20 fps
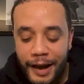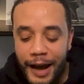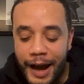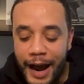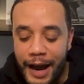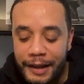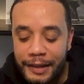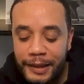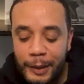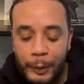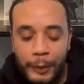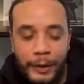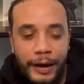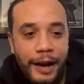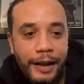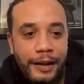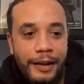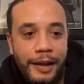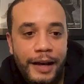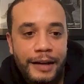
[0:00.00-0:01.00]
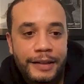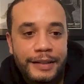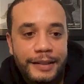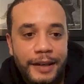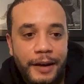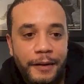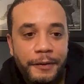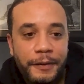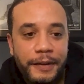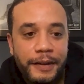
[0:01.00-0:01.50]
I think we got a lot of
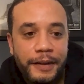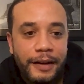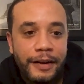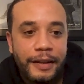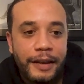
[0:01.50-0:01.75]
stuff in there